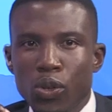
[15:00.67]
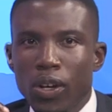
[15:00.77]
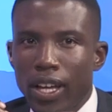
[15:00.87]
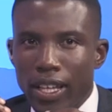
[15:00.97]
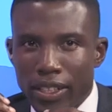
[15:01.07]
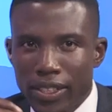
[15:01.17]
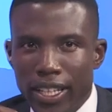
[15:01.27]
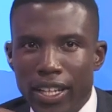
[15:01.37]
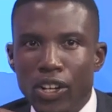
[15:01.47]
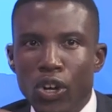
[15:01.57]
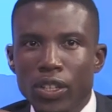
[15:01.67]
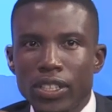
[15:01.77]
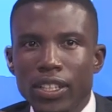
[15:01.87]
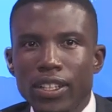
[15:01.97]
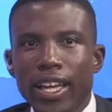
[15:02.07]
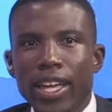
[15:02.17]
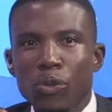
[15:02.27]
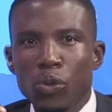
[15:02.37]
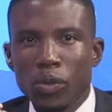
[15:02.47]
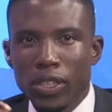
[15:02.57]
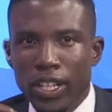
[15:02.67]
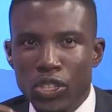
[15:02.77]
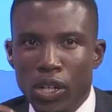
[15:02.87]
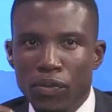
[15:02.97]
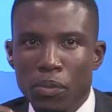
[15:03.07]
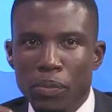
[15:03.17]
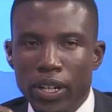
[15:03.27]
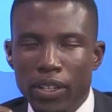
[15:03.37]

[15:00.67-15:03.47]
stay locked in, and we'll catch you after the break.